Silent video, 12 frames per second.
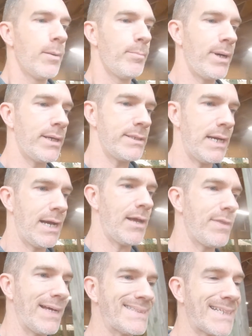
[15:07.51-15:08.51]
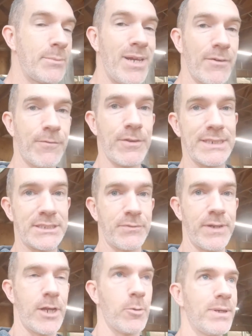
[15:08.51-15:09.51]
but that's going to be it for this
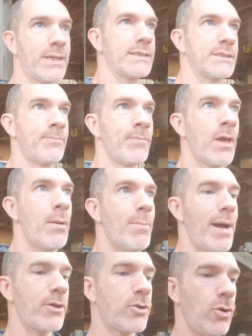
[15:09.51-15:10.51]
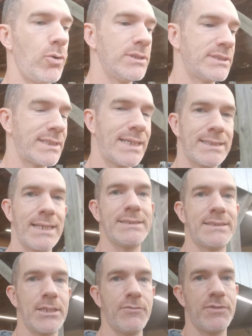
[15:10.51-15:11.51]
video, because my goal is to get
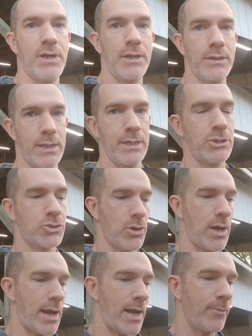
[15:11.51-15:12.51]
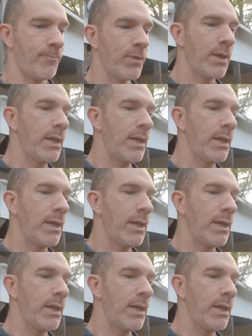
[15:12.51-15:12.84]
that stuff done, let it dry,